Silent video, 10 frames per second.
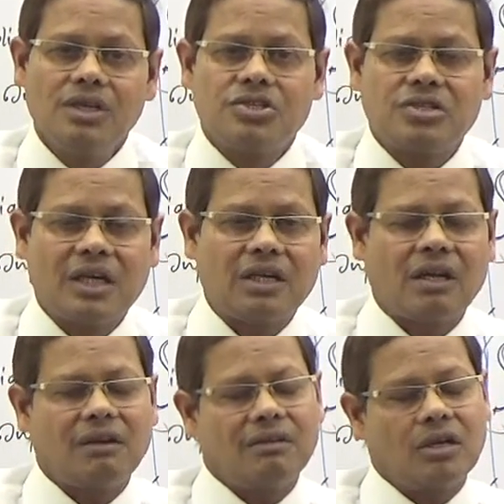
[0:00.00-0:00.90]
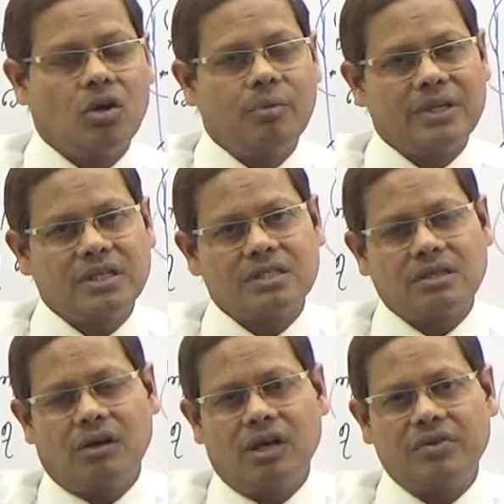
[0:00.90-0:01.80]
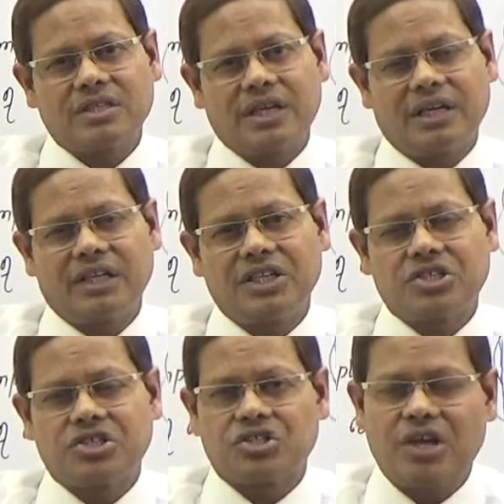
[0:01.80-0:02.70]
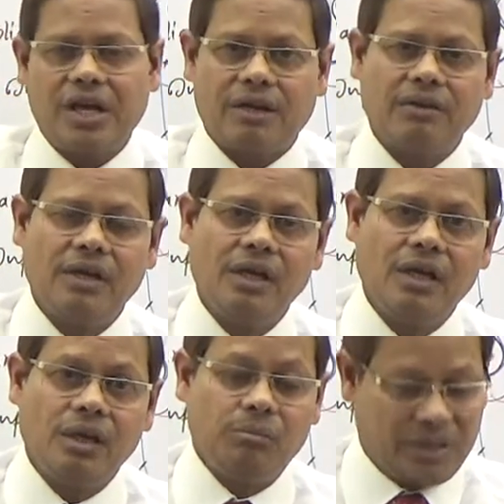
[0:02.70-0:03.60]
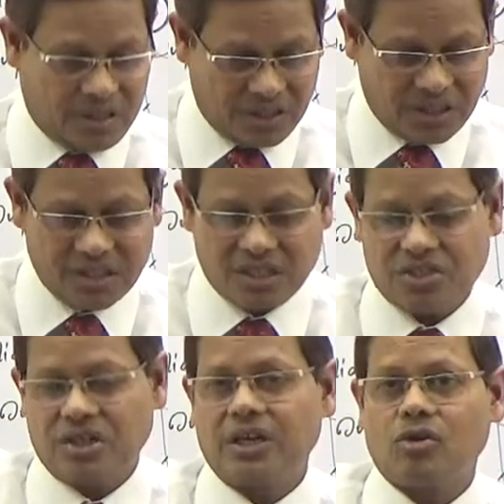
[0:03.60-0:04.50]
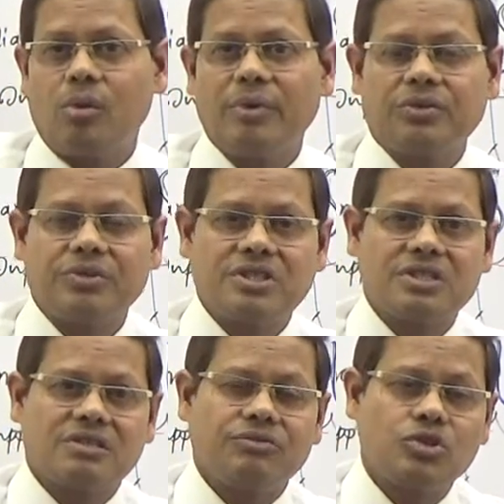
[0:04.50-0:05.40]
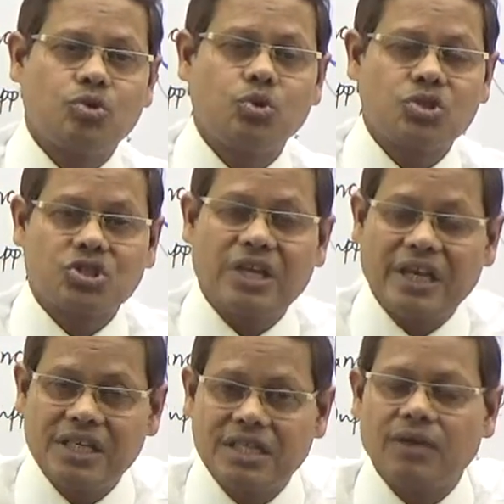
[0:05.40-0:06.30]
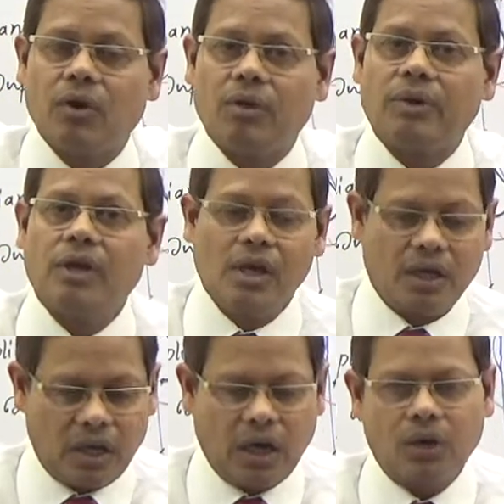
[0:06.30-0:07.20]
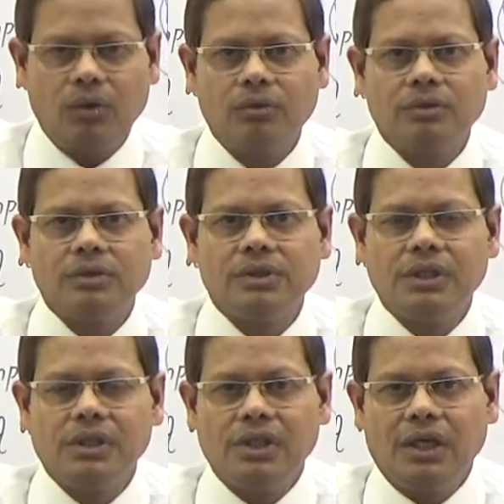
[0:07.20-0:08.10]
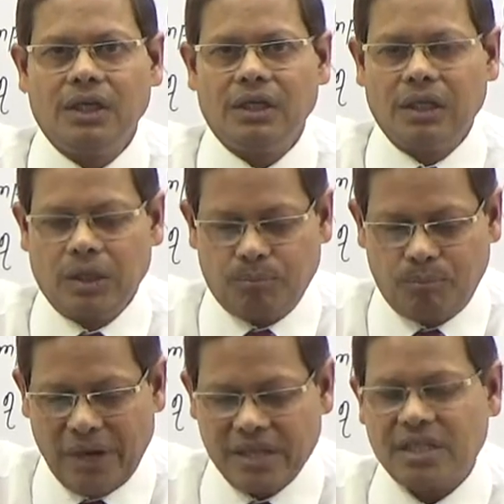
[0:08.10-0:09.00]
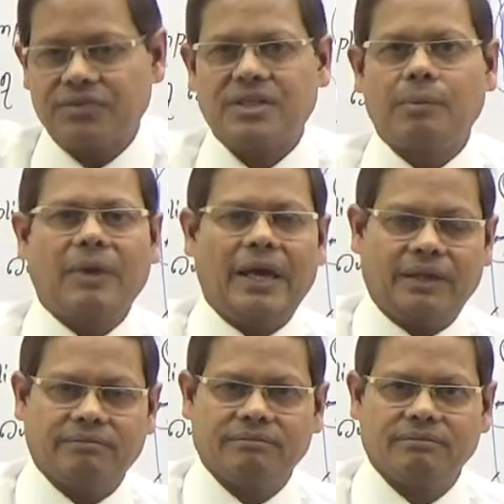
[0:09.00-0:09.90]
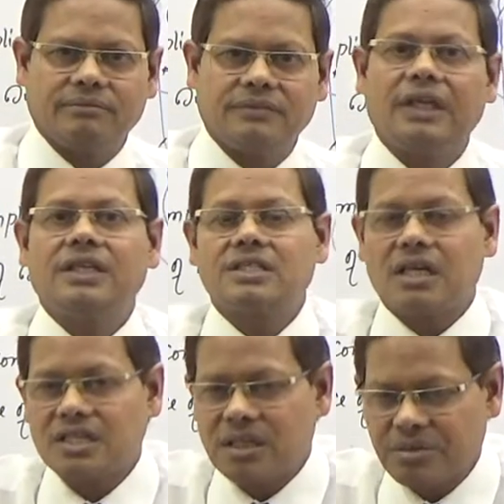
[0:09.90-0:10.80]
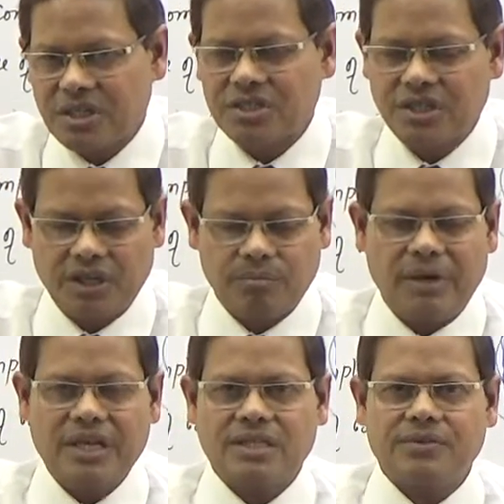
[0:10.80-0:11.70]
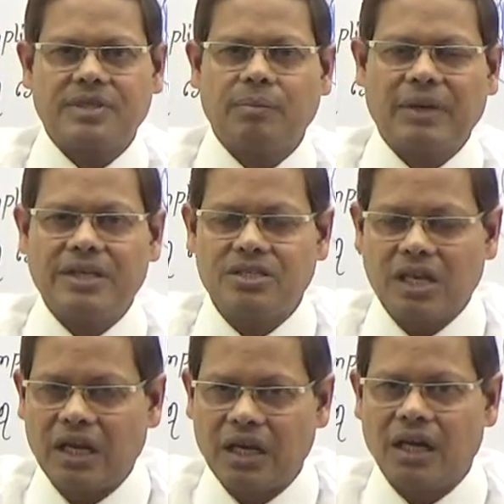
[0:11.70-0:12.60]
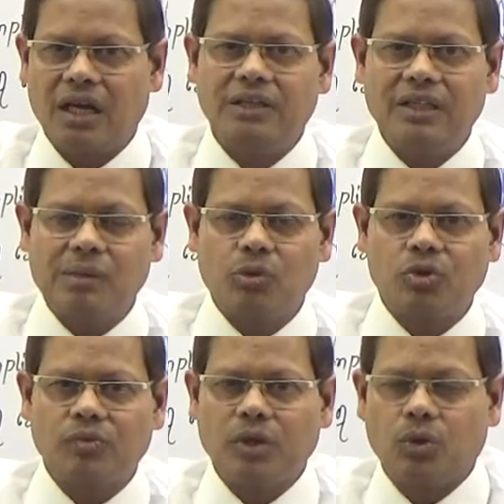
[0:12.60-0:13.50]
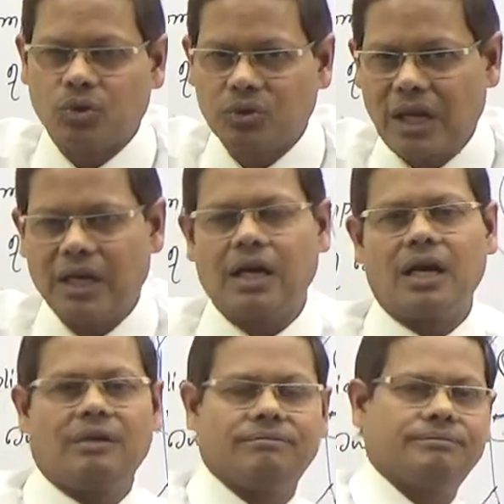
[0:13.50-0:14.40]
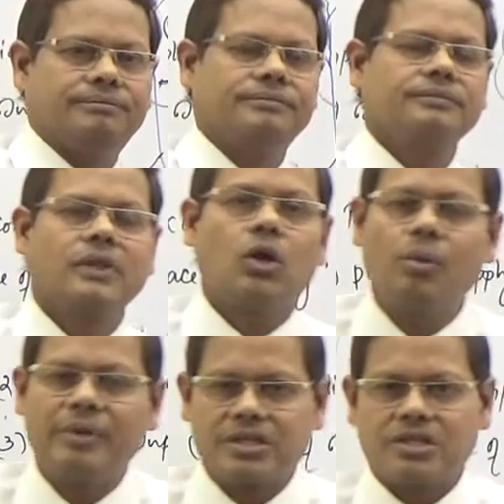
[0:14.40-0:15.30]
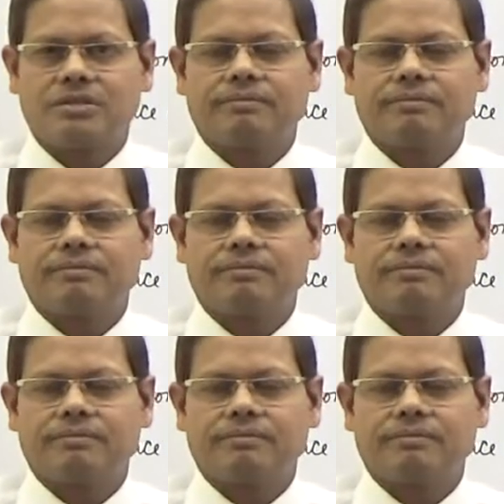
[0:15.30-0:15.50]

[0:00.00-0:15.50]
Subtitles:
central government is always getting its share, but it is the state government whose stake is involved. Now, place of supply, that is consumption state, place of supply is Telangana, the amount will go to Telangana government.